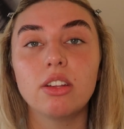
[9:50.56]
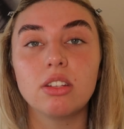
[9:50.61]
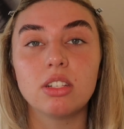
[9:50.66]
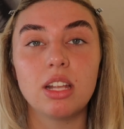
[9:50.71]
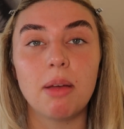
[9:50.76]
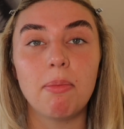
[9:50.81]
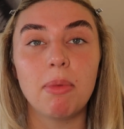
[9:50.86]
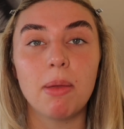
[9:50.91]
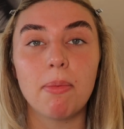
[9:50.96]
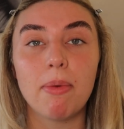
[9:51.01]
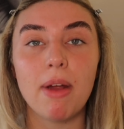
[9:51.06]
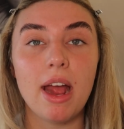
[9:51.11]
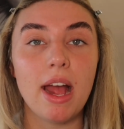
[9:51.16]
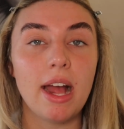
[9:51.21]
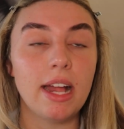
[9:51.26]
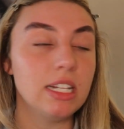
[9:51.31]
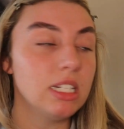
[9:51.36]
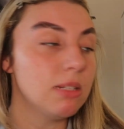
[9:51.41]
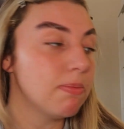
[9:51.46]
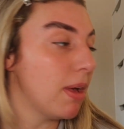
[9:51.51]
on some of the
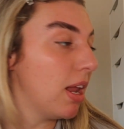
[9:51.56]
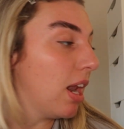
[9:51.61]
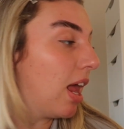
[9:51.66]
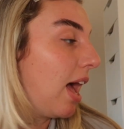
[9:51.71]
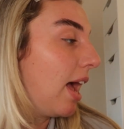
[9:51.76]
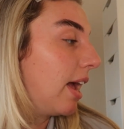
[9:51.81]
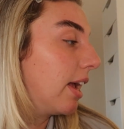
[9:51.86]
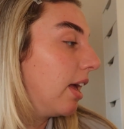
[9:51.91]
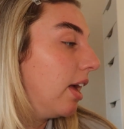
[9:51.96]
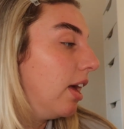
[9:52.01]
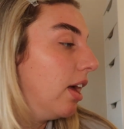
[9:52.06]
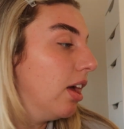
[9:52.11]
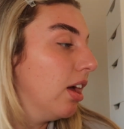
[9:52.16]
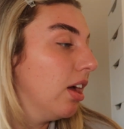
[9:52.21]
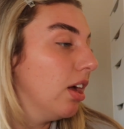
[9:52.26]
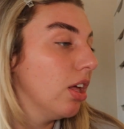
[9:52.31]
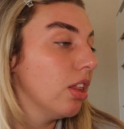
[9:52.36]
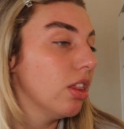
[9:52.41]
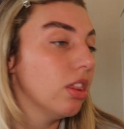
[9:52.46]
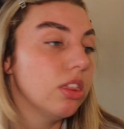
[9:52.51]
brands, but like,
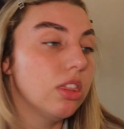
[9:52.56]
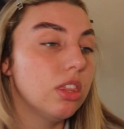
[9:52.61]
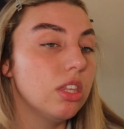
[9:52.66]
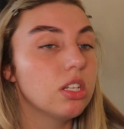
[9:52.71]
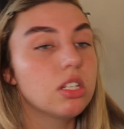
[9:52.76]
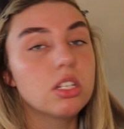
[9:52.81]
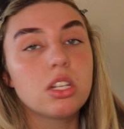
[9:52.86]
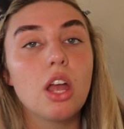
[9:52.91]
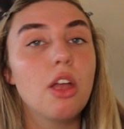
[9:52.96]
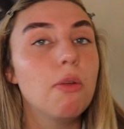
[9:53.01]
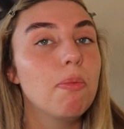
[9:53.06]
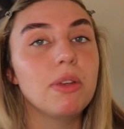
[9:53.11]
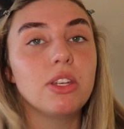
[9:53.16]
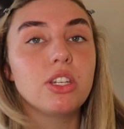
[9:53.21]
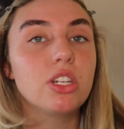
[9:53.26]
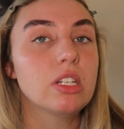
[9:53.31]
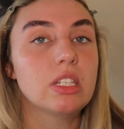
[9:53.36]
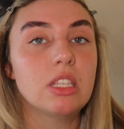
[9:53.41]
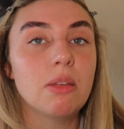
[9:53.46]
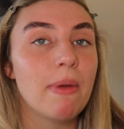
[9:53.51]
the soap
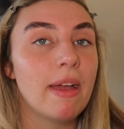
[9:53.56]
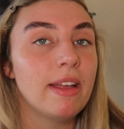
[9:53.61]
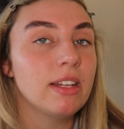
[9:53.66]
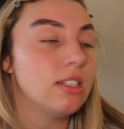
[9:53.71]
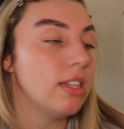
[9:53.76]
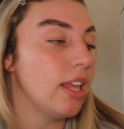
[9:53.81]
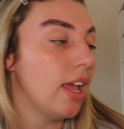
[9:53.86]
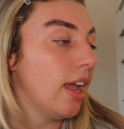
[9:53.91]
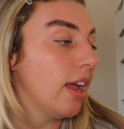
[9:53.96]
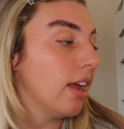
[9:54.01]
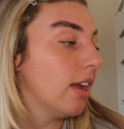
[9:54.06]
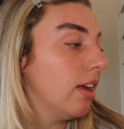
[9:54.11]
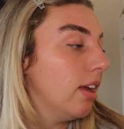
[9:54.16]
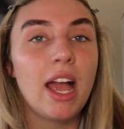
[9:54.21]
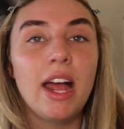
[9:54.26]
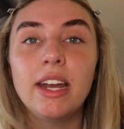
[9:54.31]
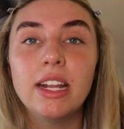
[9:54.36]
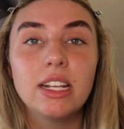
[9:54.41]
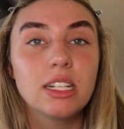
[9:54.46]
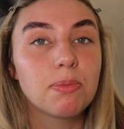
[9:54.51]
is just the best thing,
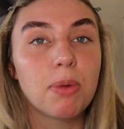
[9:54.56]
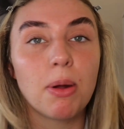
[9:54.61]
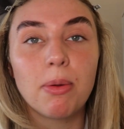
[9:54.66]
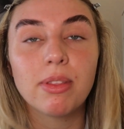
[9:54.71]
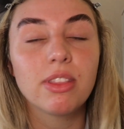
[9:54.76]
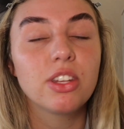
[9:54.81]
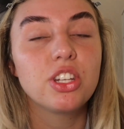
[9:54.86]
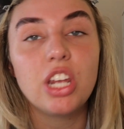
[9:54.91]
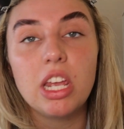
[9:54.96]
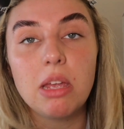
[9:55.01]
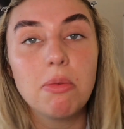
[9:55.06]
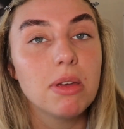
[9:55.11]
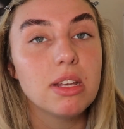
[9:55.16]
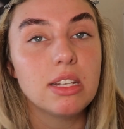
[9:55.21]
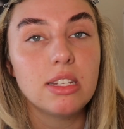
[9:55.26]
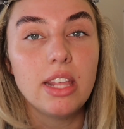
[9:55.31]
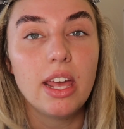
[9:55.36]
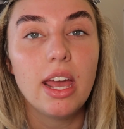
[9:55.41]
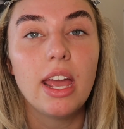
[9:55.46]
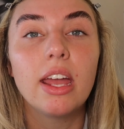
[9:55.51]
and it's probably the
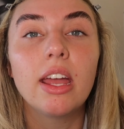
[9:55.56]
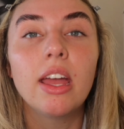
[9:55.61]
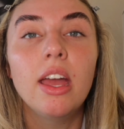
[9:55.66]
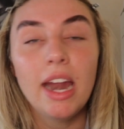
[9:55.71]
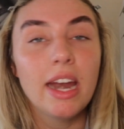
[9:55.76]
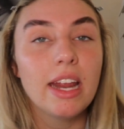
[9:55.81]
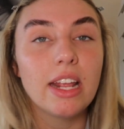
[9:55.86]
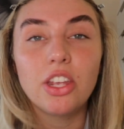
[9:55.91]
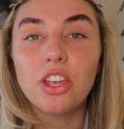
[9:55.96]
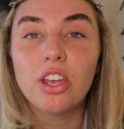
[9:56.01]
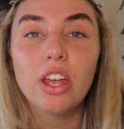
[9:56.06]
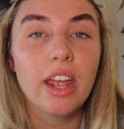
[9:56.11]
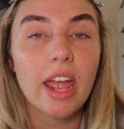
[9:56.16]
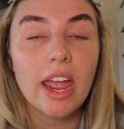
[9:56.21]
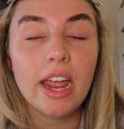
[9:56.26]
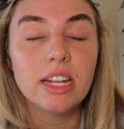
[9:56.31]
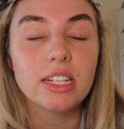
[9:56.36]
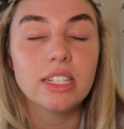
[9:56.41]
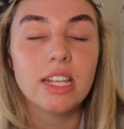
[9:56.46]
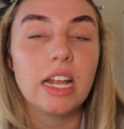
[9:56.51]
cheapest thing, and you could
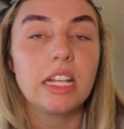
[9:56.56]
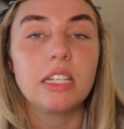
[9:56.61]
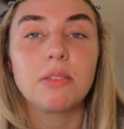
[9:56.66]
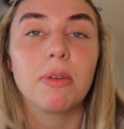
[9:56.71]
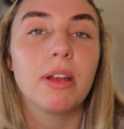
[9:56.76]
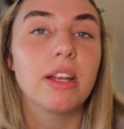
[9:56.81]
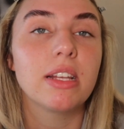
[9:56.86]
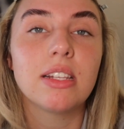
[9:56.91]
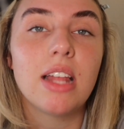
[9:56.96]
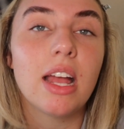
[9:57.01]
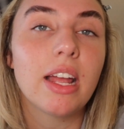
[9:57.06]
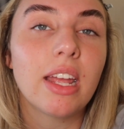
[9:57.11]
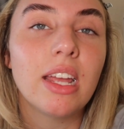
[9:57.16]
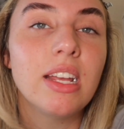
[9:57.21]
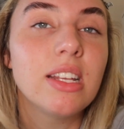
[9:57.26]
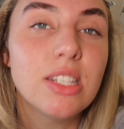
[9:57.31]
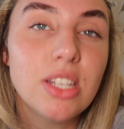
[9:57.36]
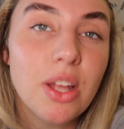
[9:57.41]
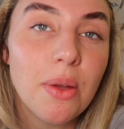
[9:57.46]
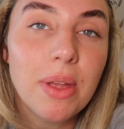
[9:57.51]
get it in Sainsbury's. Like,
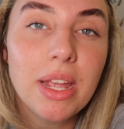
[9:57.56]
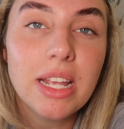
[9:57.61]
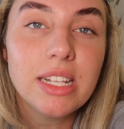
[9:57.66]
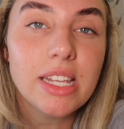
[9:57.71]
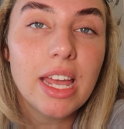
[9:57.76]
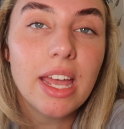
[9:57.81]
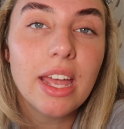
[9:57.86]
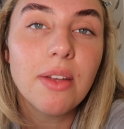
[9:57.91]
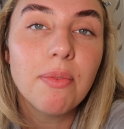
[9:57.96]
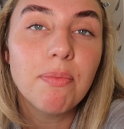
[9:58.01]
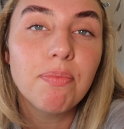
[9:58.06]
it's so easy.